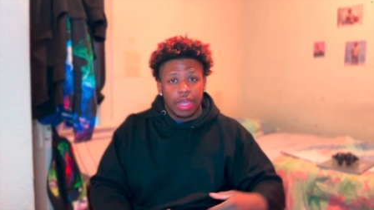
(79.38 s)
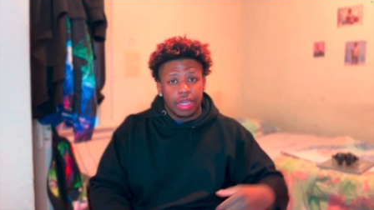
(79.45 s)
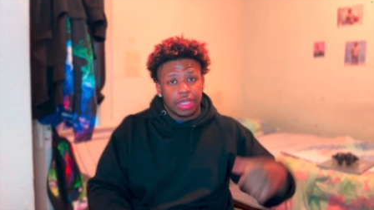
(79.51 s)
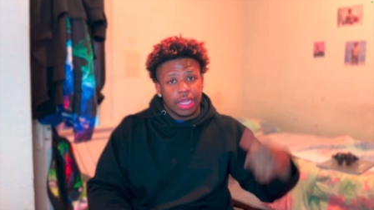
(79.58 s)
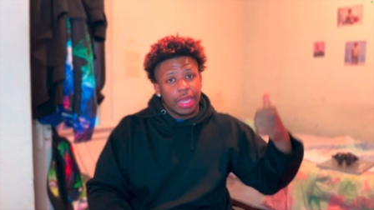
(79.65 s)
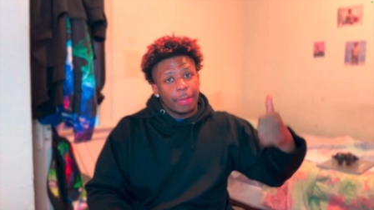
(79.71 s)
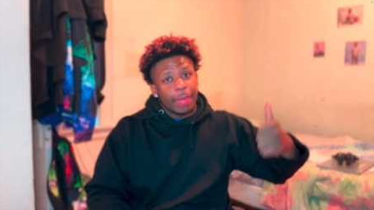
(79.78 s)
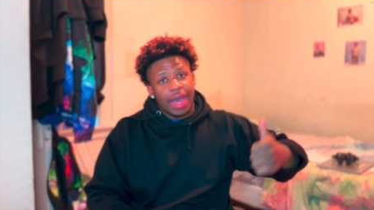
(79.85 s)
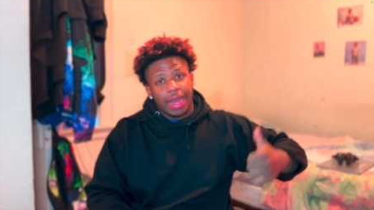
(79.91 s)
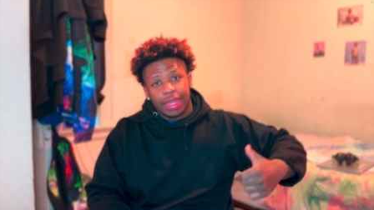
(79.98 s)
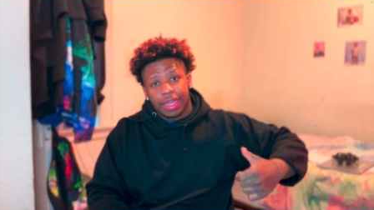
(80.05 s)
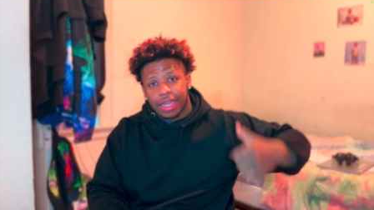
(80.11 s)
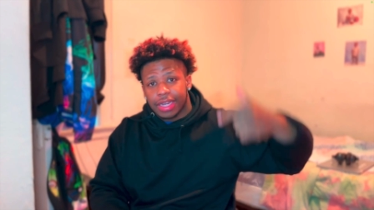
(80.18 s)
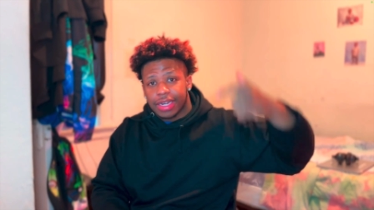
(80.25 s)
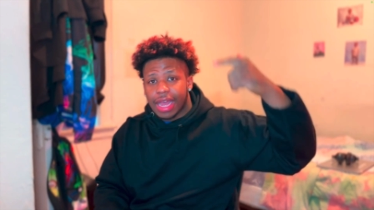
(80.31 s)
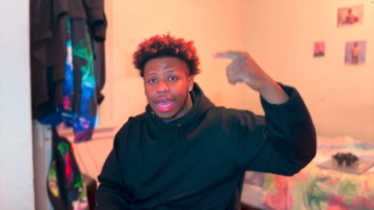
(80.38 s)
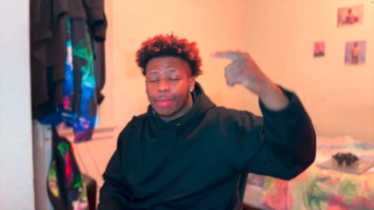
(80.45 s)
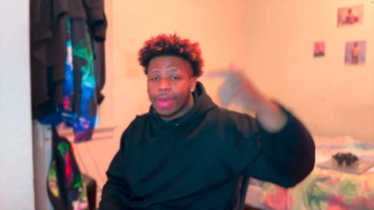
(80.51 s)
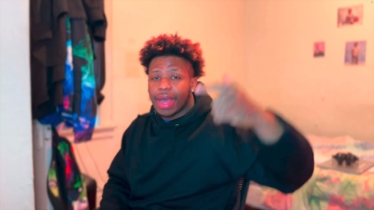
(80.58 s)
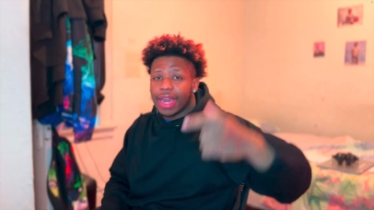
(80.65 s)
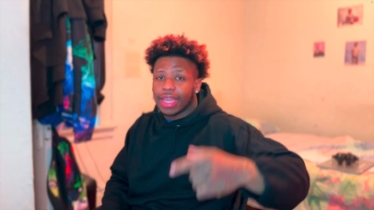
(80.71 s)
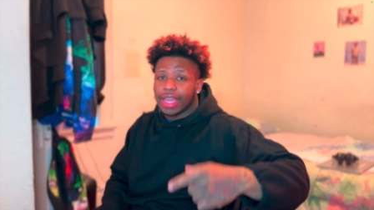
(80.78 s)
Live by the gun, die
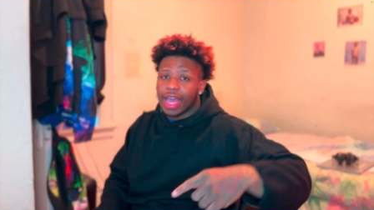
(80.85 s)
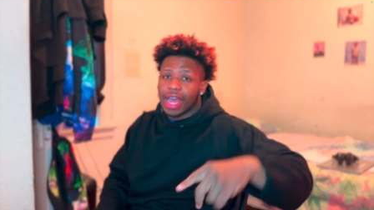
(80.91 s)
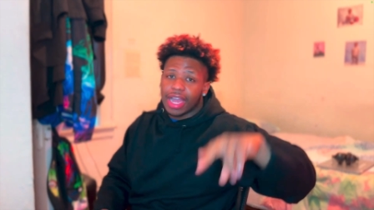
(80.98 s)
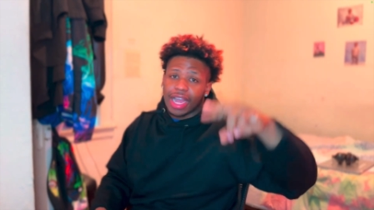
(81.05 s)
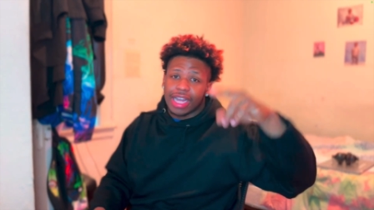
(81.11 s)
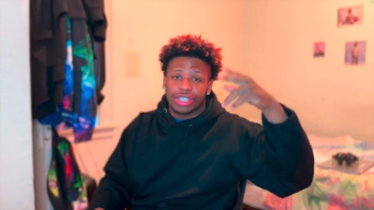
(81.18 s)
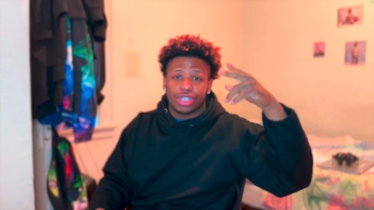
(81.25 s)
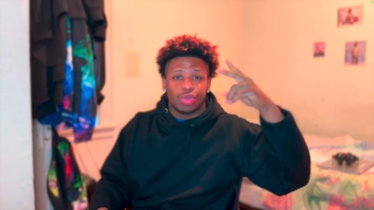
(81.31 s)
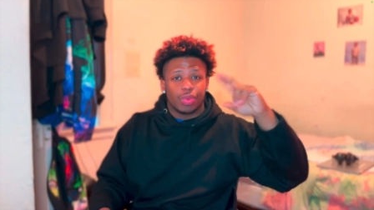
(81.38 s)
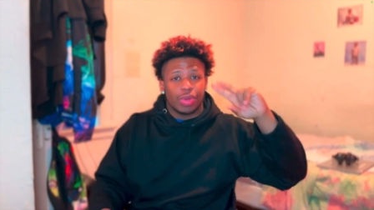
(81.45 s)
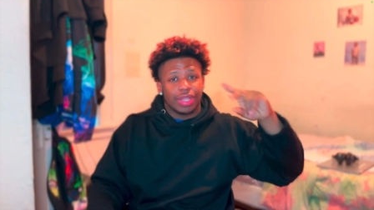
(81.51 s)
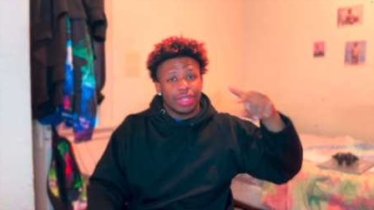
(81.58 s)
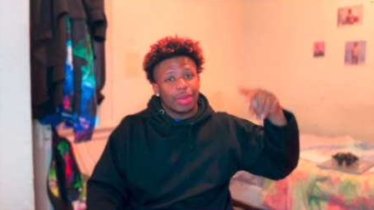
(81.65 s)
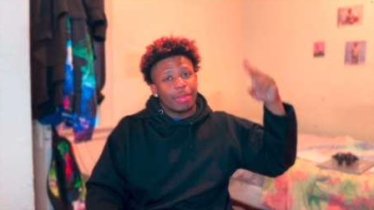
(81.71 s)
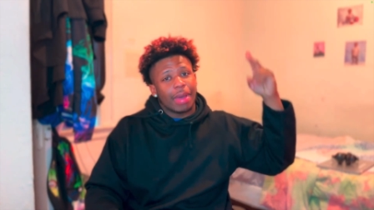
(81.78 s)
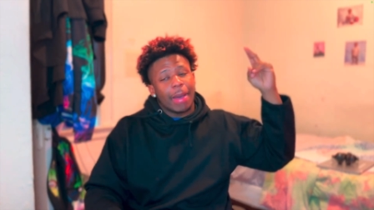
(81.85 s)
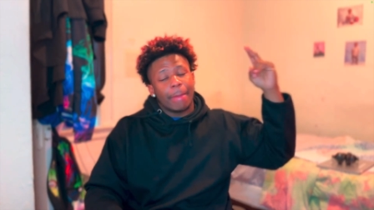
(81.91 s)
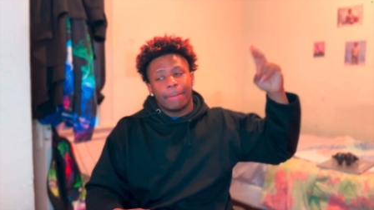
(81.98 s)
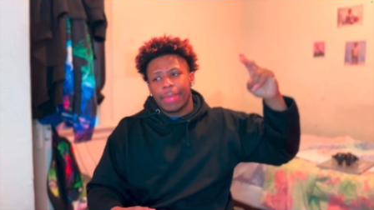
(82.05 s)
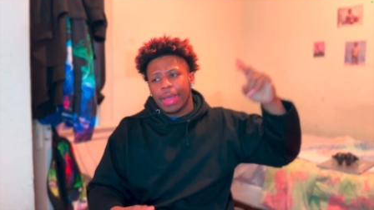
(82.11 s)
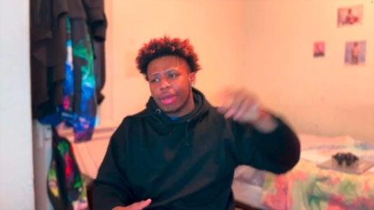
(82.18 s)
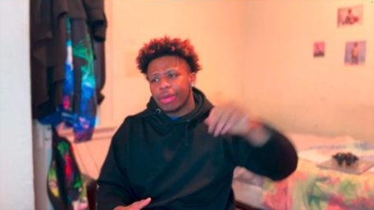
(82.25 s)
by the gun, got two under
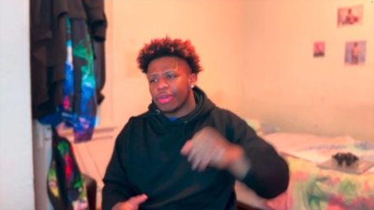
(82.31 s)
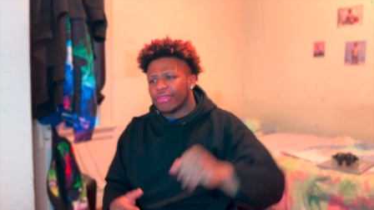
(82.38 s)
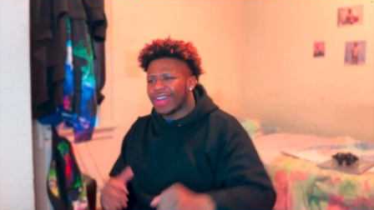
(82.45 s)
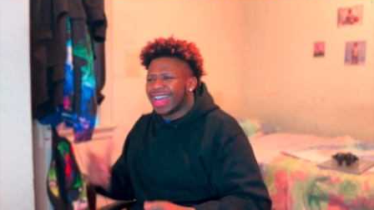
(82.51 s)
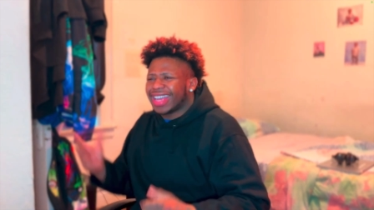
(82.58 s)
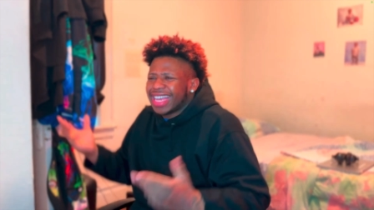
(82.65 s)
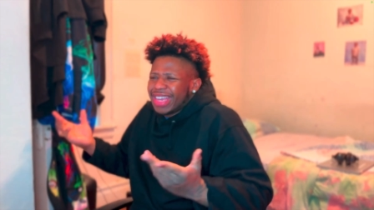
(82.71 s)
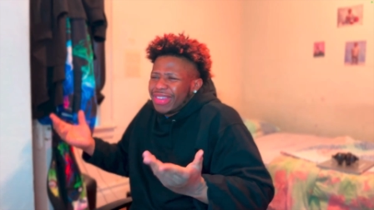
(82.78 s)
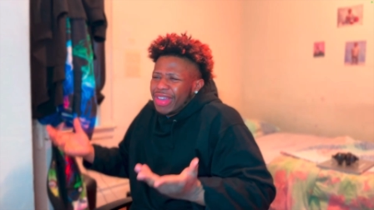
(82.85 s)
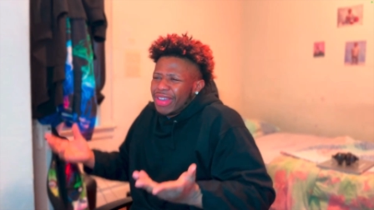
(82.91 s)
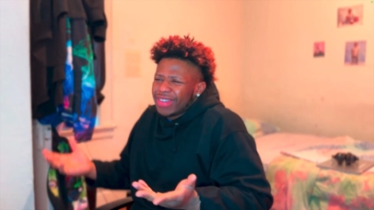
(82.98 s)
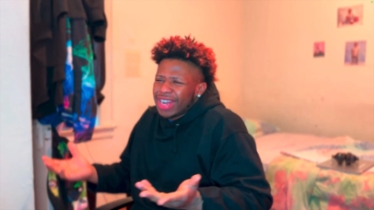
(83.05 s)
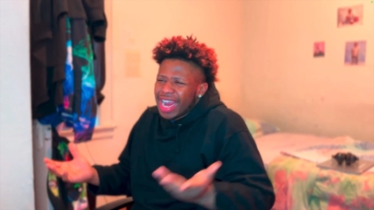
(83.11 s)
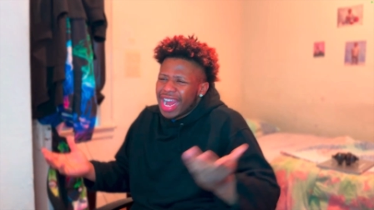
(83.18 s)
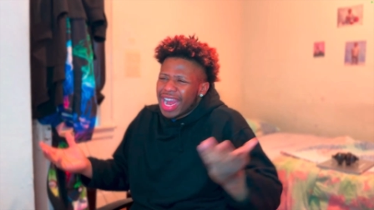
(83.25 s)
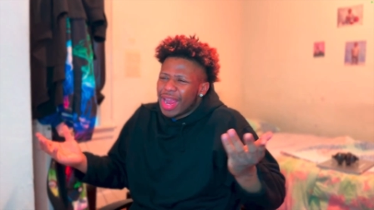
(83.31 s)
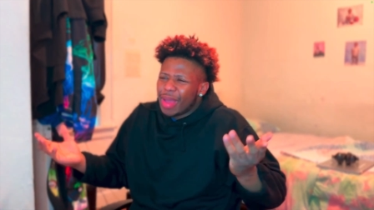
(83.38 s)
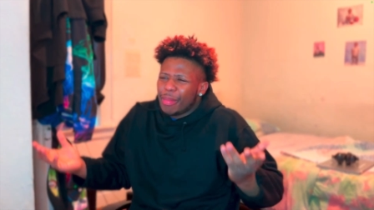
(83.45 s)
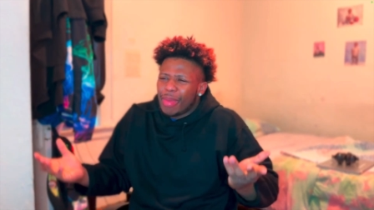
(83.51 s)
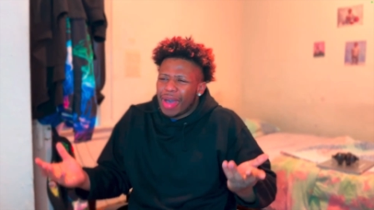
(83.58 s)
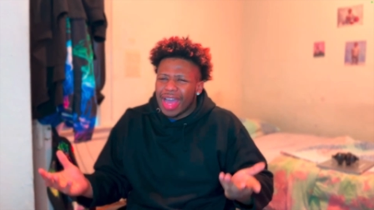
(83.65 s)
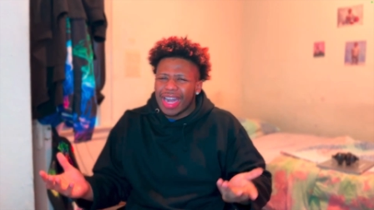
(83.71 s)
my belt. If I keep giving to
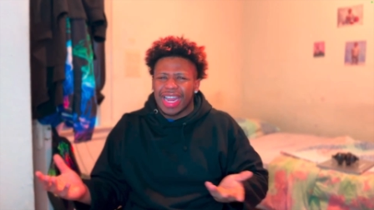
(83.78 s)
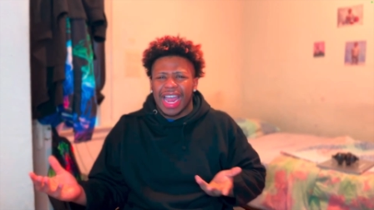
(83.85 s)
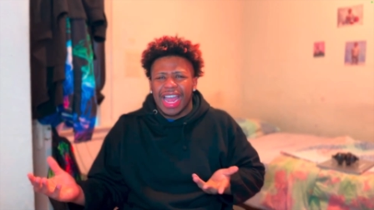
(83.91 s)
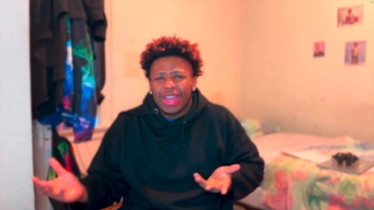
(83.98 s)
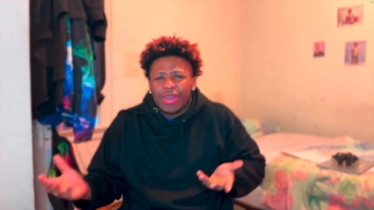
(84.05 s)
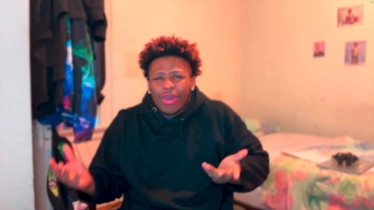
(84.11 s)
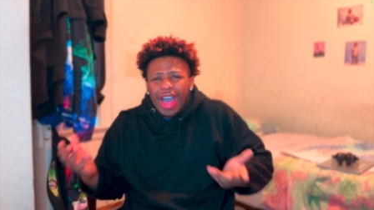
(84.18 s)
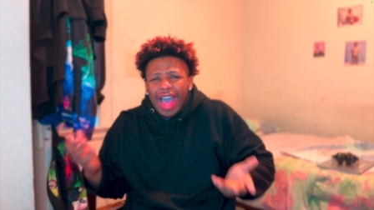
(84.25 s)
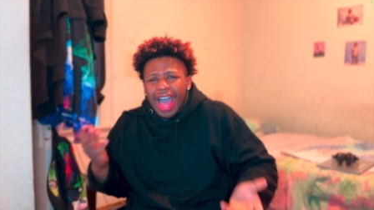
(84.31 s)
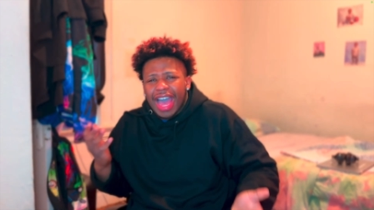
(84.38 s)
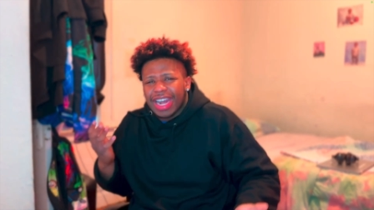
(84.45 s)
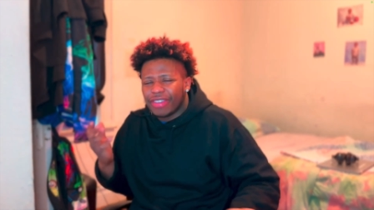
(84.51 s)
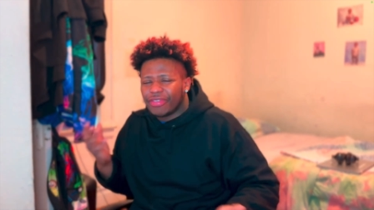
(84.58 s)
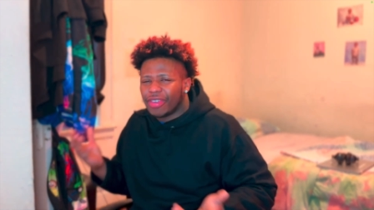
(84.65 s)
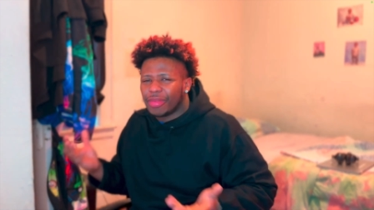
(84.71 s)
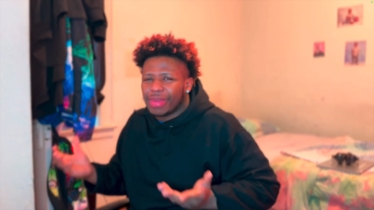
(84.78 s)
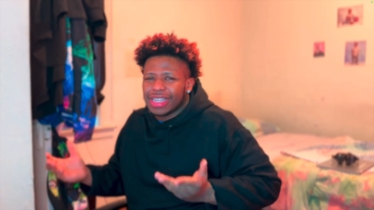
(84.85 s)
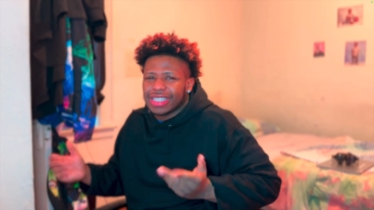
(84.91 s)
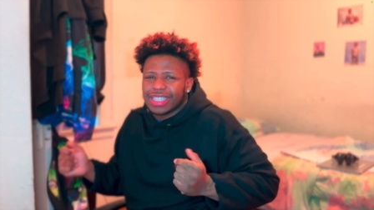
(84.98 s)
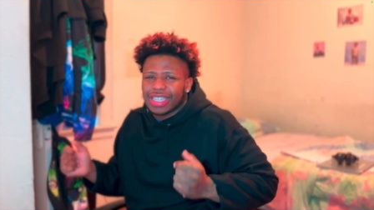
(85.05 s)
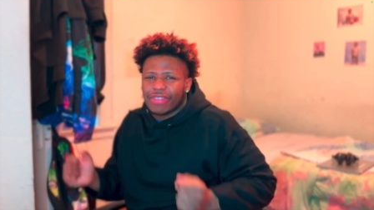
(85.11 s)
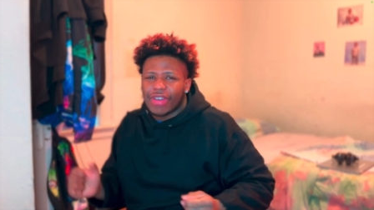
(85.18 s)
everybody, I ain't gonna have enough for
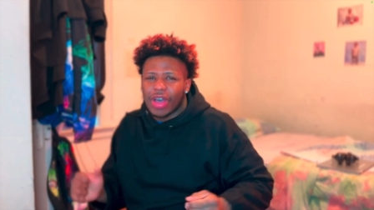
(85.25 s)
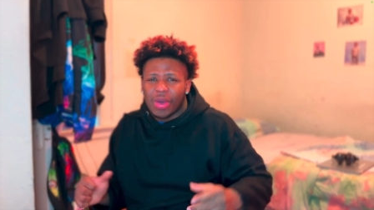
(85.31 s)
myself.